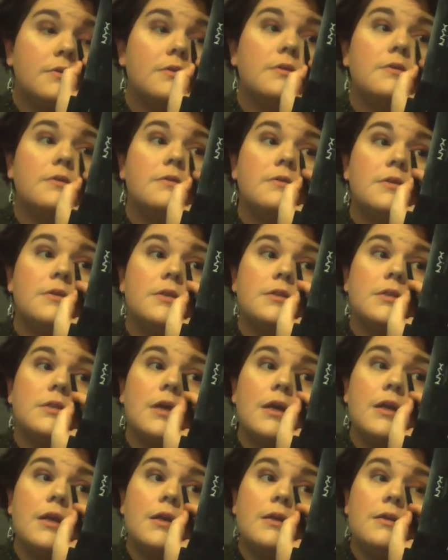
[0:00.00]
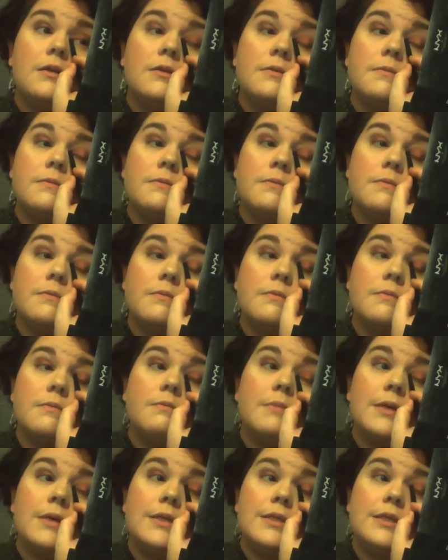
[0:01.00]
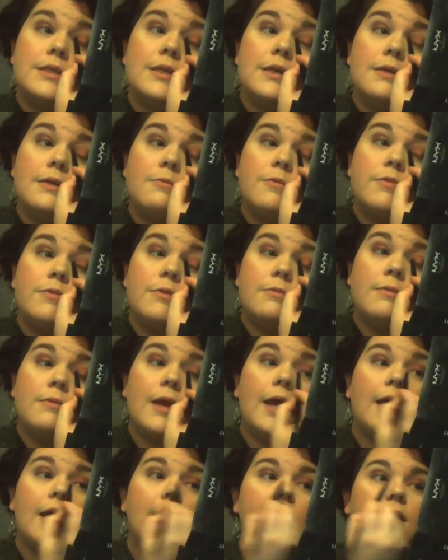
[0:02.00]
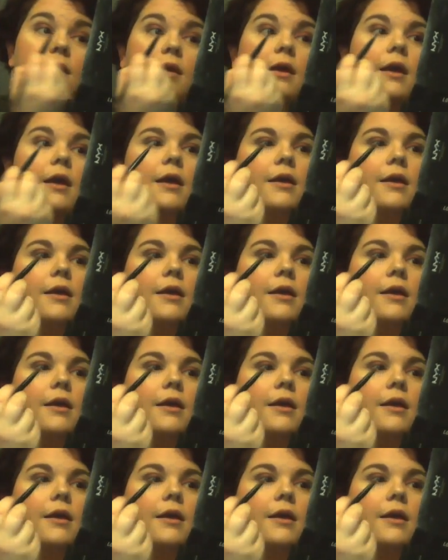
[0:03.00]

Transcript: So just kind of mix it in with the red.